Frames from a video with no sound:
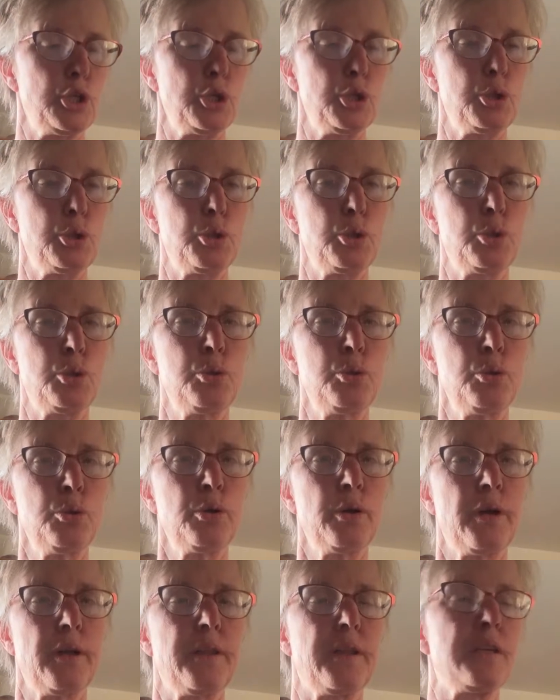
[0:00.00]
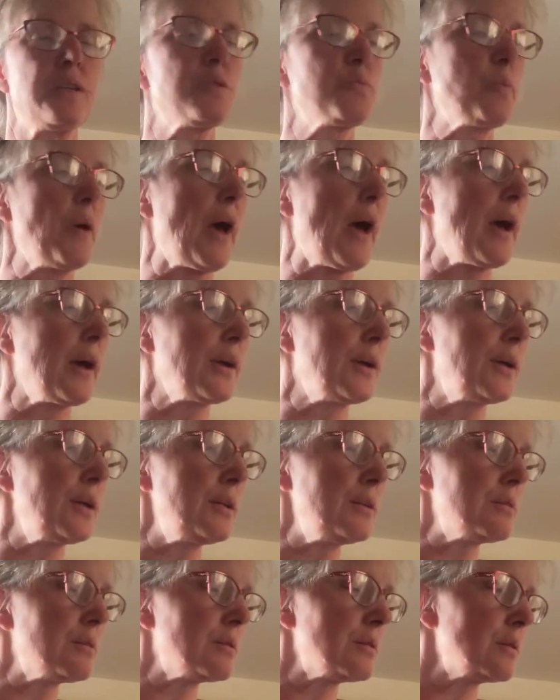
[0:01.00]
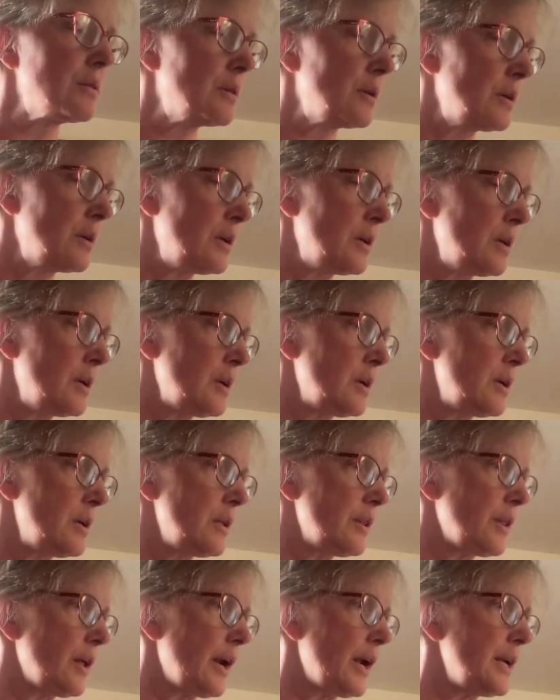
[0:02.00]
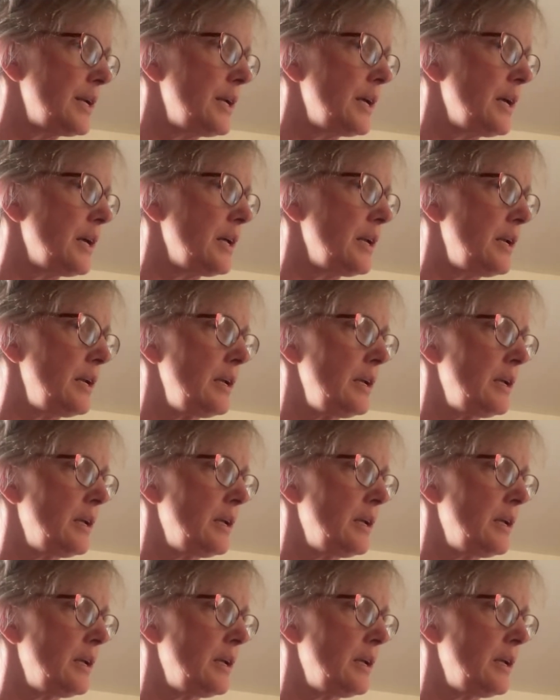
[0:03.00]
2 of these packets that I did.